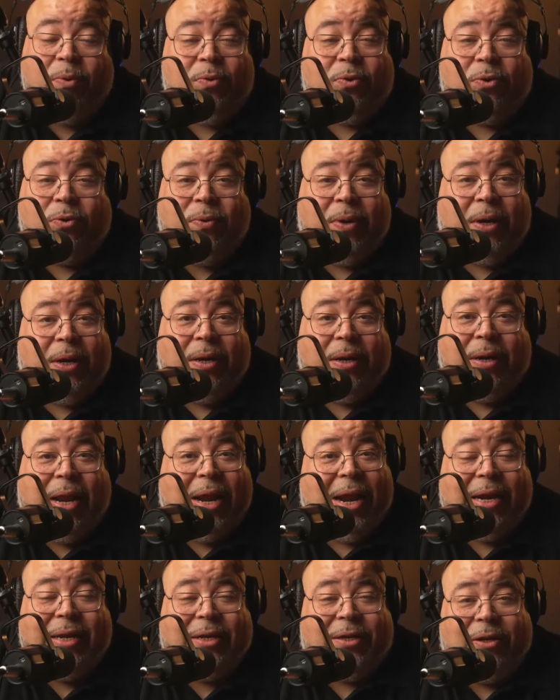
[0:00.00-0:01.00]
screen. It
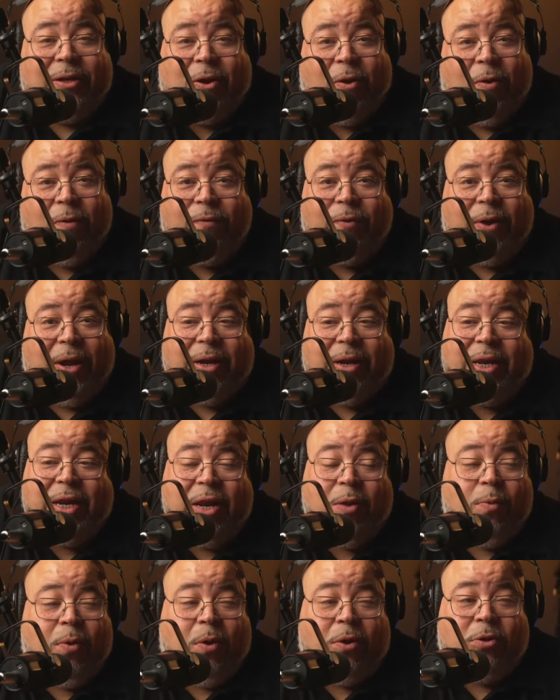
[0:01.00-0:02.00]
ain't took over. LED
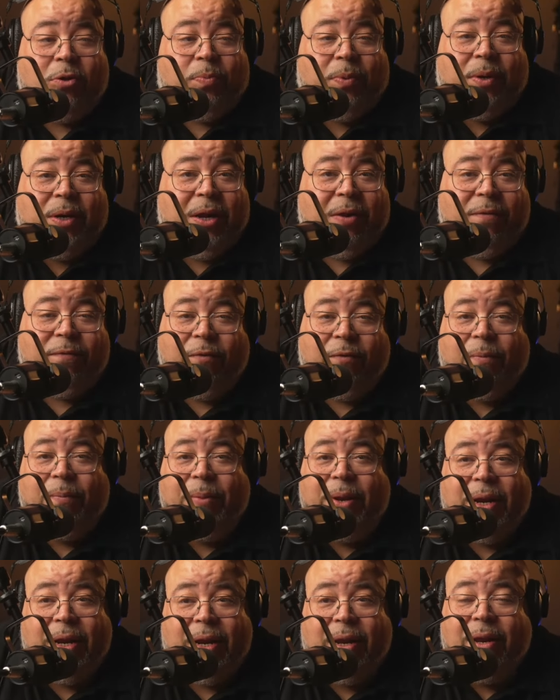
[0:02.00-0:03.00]
walls been here for a
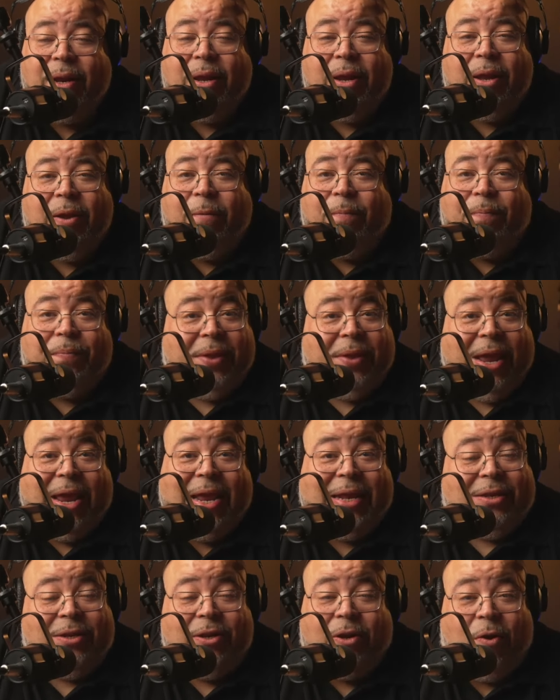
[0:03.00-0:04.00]
minute. They
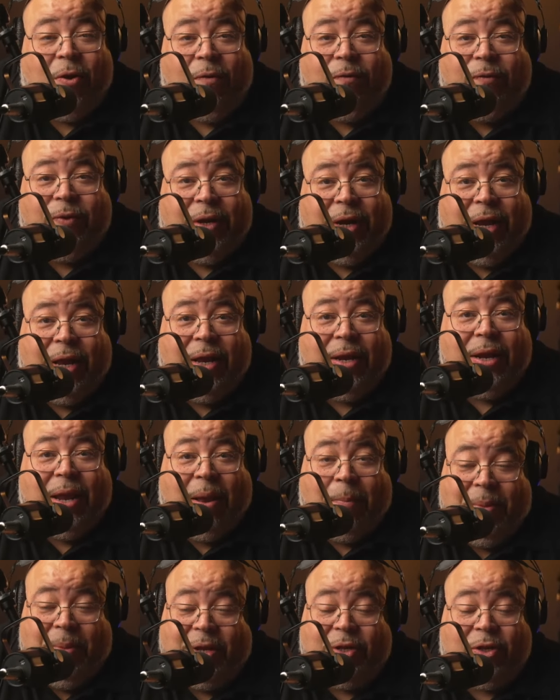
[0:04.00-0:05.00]
ain't took over yet. I
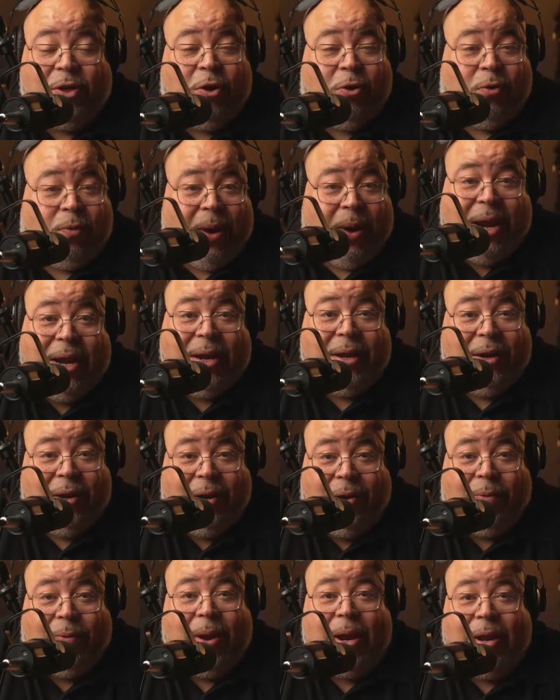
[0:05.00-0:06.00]
mean, it's a great,
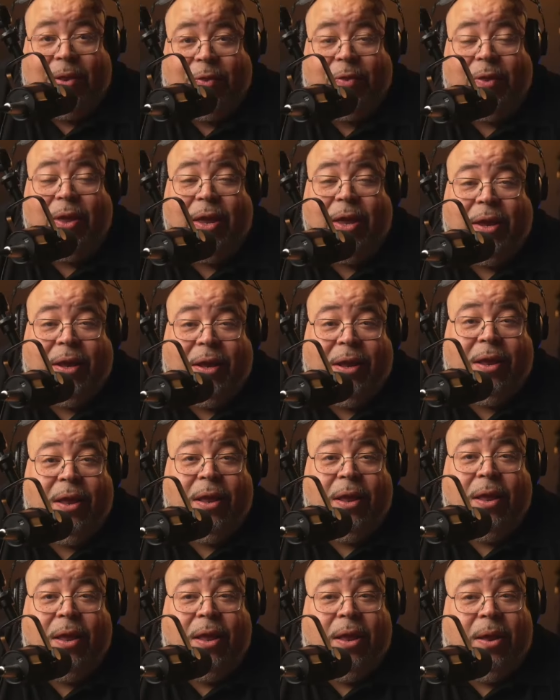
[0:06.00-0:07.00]
great thing
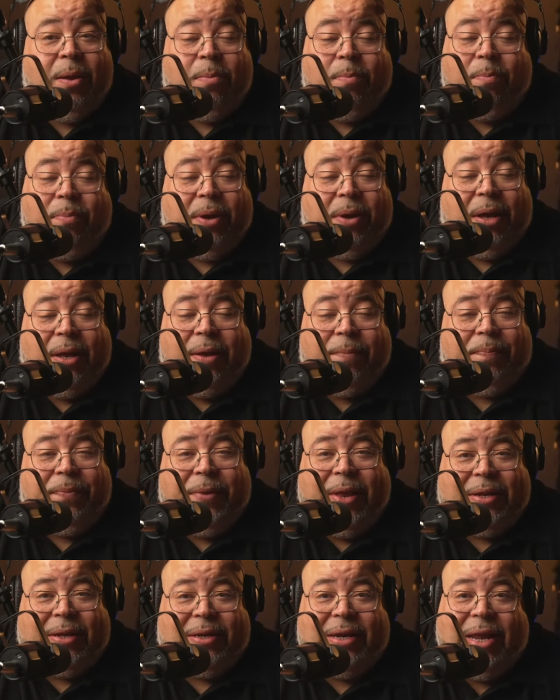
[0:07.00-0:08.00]
but
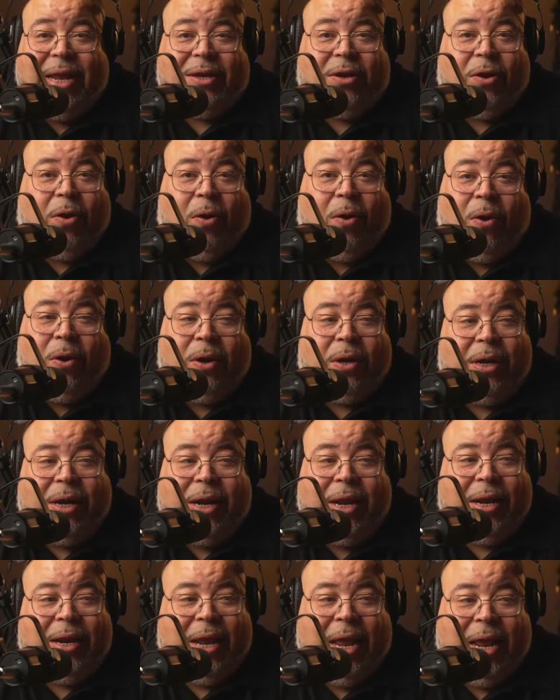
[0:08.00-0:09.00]
it's not the all
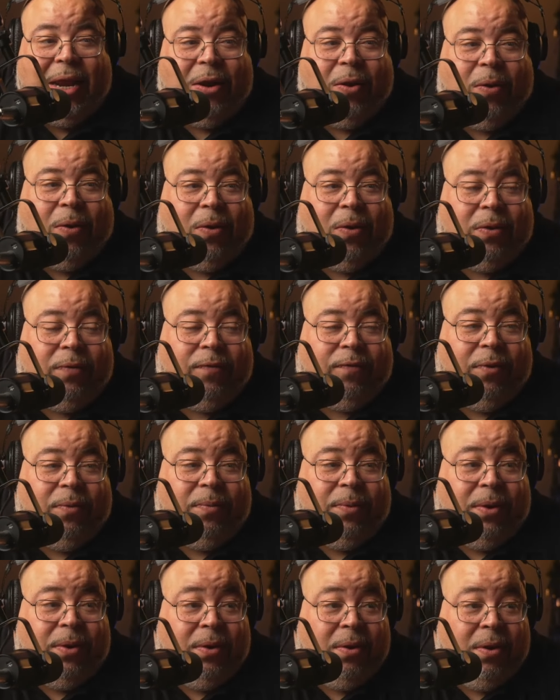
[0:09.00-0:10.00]
and end all. You feel
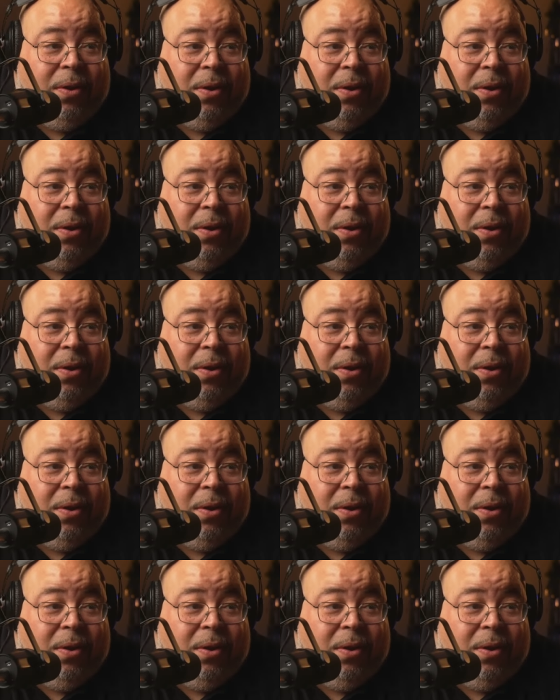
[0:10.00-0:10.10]
me?